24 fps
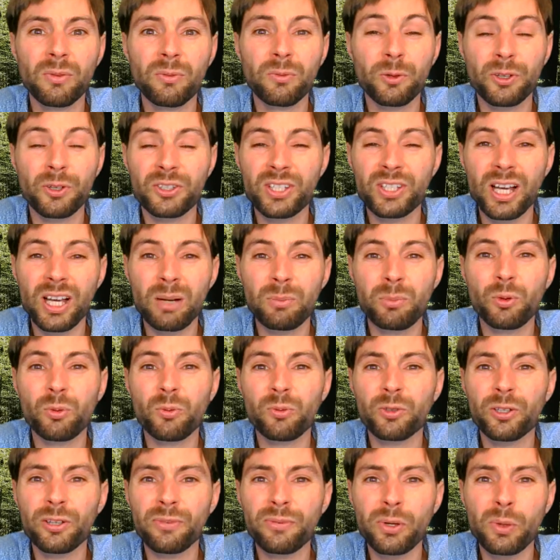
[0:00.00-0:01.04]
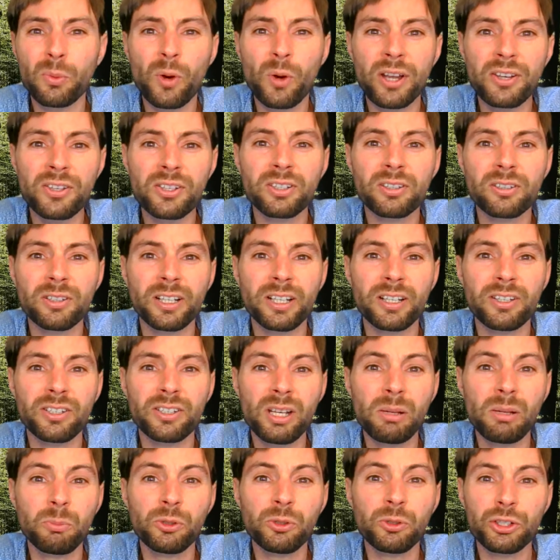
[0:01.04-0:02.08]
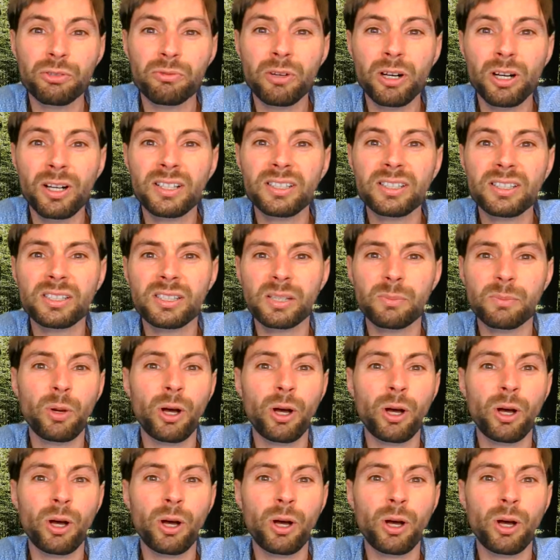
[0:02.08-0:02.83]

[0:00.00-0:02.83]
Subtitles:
For example, for every 1 degree in temperature rise,